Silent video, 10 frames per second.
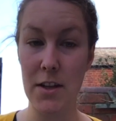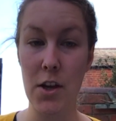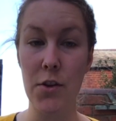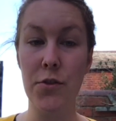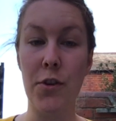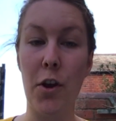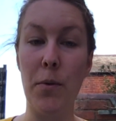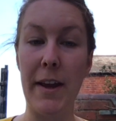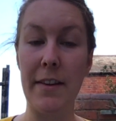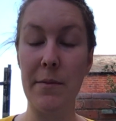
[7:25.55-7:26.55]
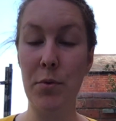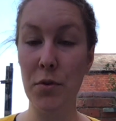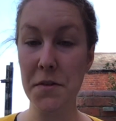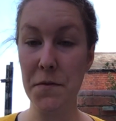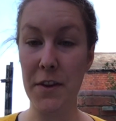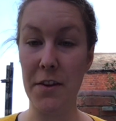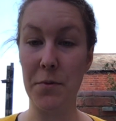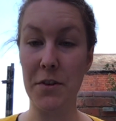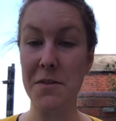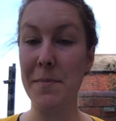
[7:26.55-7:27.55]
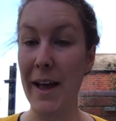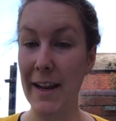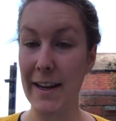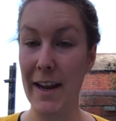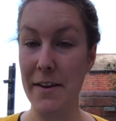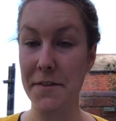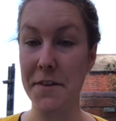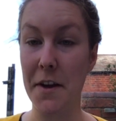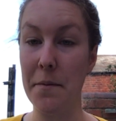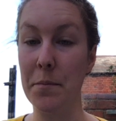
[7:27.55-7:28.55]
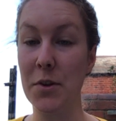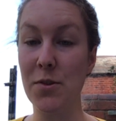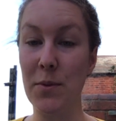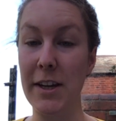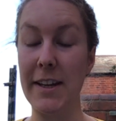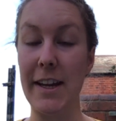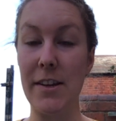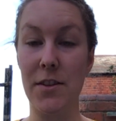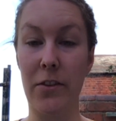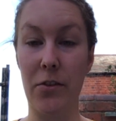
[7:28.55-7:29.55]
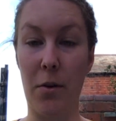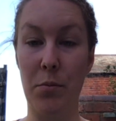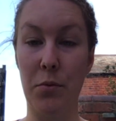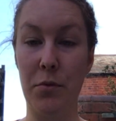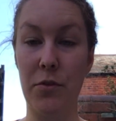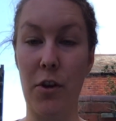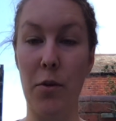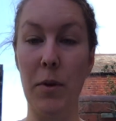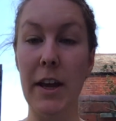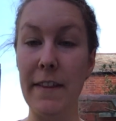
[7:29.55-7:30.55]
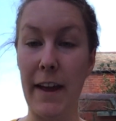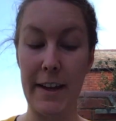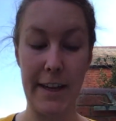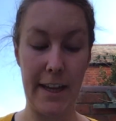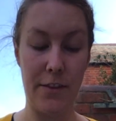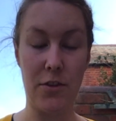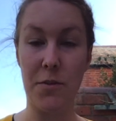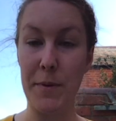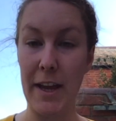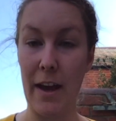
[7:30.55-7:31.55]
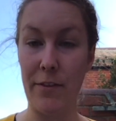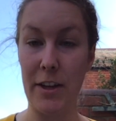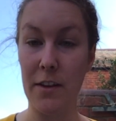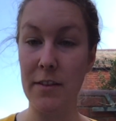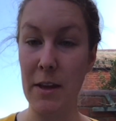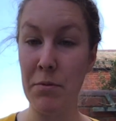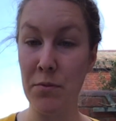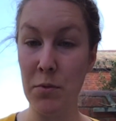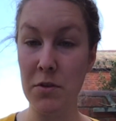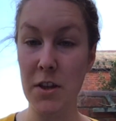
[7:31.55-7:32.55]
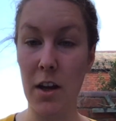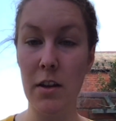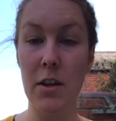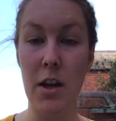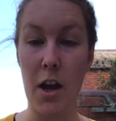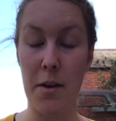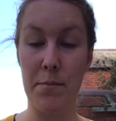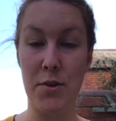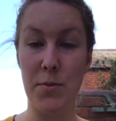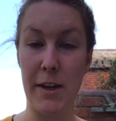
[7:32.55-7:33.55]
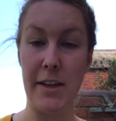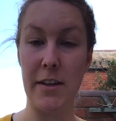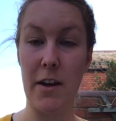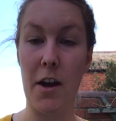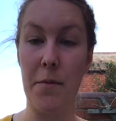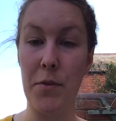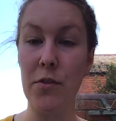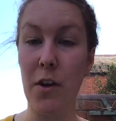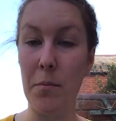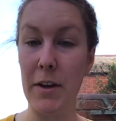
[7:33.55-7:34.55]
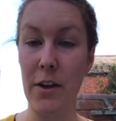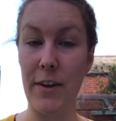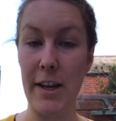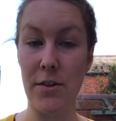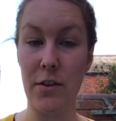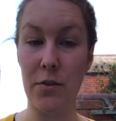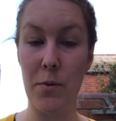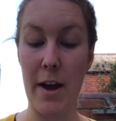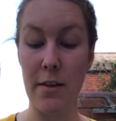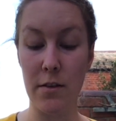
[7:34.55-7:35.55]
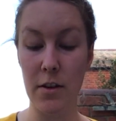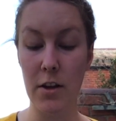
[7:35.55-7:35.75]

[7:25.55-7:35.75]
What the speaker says: So it's important for this one to palate cleanse between each of the samples. So that can either just be having a sip of water between the sampling of each of the squares.